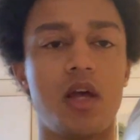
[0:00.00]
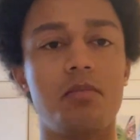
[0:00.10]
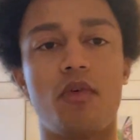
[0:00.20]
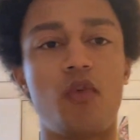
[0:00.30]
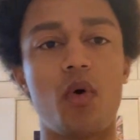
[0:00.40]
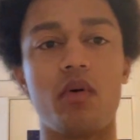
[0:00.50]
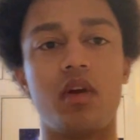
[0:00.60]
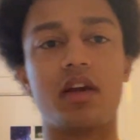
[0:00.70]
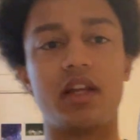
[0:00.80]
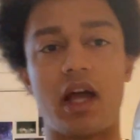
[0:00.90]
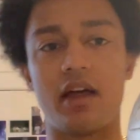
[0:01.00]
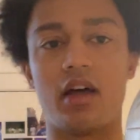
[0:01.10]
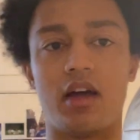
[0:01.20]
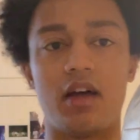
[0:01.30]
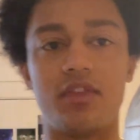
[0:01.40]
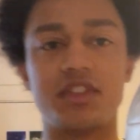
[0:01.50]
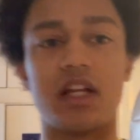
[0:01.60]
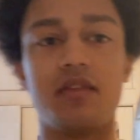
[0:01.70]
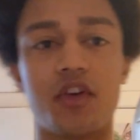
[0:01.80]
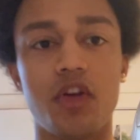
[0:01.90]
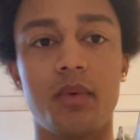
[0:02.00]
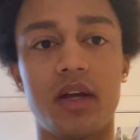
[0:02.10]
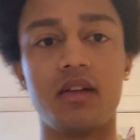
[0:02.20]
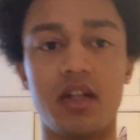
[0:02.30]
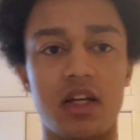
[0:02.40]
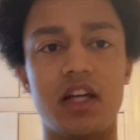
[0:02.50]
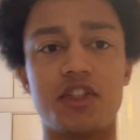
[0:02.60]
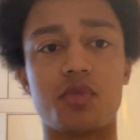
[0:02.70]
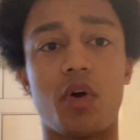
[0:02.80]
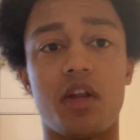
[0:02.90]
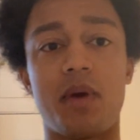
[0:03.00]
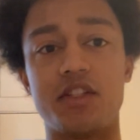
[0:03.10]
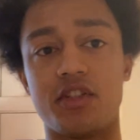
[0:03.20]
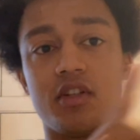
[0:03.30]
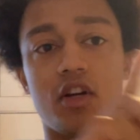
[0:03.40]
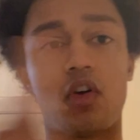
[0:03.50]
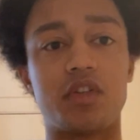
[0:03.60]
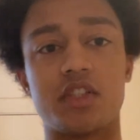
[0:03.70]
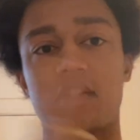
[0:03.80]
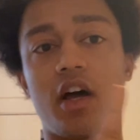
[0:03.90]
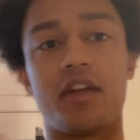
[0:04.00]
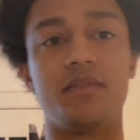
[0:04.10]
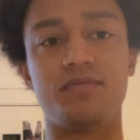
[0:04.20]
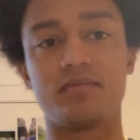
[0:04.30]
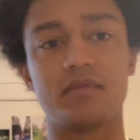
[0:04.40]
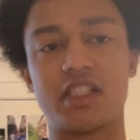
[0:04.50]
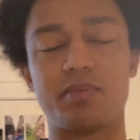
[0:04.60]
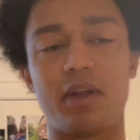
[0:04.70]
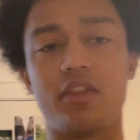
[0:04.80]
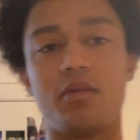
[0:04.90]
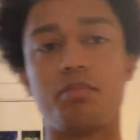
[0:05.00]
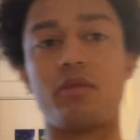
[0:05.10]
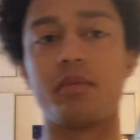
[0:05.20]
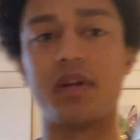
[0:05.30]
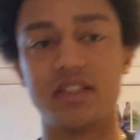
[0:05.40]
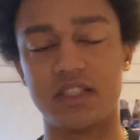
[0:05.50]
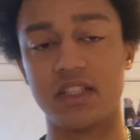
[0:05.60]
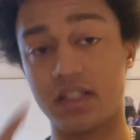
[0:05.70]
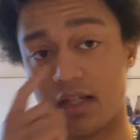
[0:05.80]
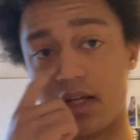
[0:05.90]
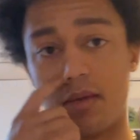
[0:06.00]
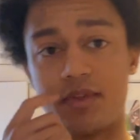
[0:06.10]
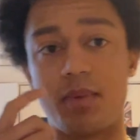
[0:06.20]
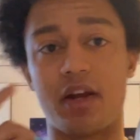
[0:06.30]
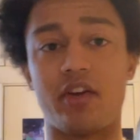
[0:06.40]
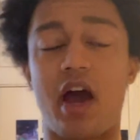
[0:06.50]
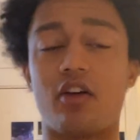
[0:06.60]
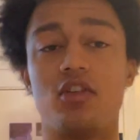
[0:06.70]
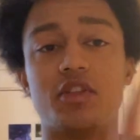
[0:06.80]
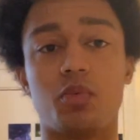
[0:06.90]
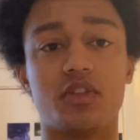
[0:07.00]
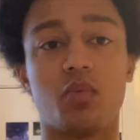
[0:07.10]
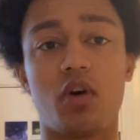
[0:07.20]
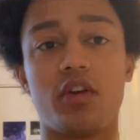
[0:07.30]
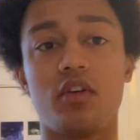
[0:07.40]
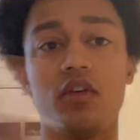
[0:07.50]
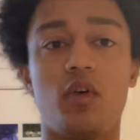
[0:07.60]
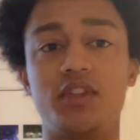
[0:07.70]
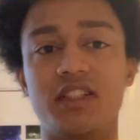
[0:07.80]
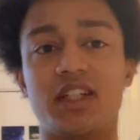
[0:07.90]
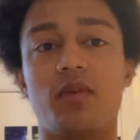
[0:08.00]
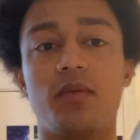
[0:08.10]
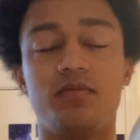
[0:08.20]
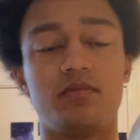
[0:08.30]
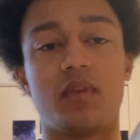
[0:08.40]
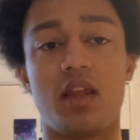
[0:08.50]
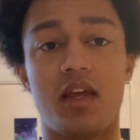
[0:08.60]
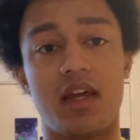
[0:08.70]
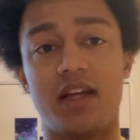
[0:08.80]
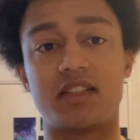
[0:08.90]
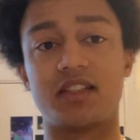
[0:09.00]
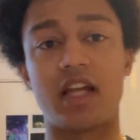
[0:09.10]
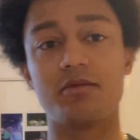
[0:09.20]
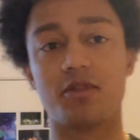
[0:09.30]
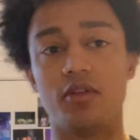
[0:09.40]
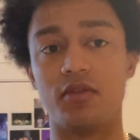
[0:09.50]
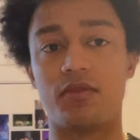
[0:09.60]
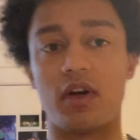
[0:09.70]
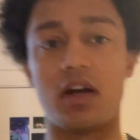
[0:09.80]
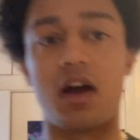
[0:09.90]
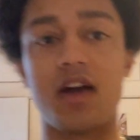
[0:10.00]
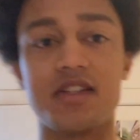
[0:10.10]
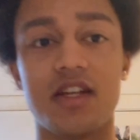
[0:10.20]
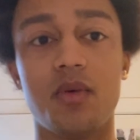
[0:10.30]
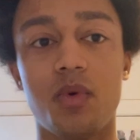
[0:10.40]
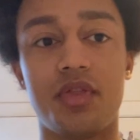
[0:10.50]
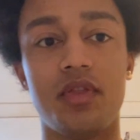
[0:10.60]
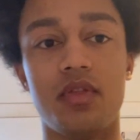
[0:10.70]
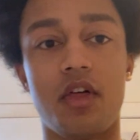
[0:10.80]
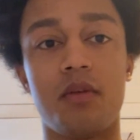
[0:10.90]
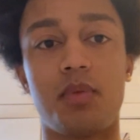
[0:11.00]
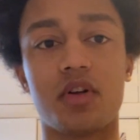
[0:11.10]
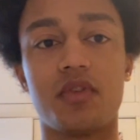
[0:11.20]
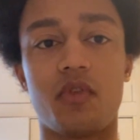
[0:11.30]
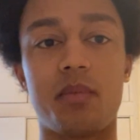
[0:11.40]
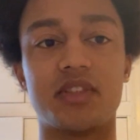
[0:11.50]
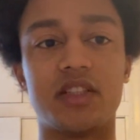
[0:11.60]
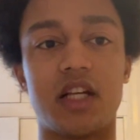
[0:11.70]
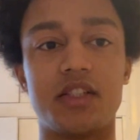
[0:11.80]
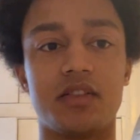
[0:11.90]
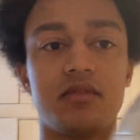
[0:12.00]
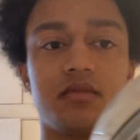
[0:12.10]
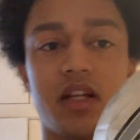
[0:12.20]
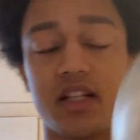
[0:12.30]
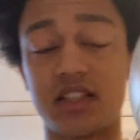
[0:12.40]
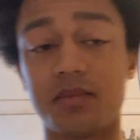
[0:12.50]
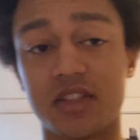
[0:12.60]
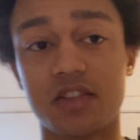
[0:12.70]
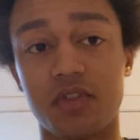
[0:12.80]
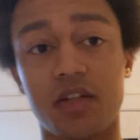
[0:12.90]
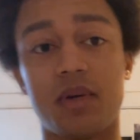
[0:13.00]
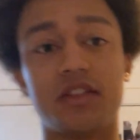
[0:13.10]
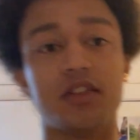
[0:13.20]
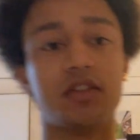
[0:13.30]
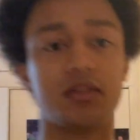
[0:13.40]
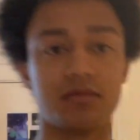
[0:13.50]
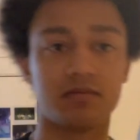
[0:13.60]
Before we were looking at the state of a qubit in just one dimension, across a slider, splitting the probability depending on how close it was to 1 or to 0. It's the same sort of idea with the Bloch Sphere representation, except it's 3 dimensions.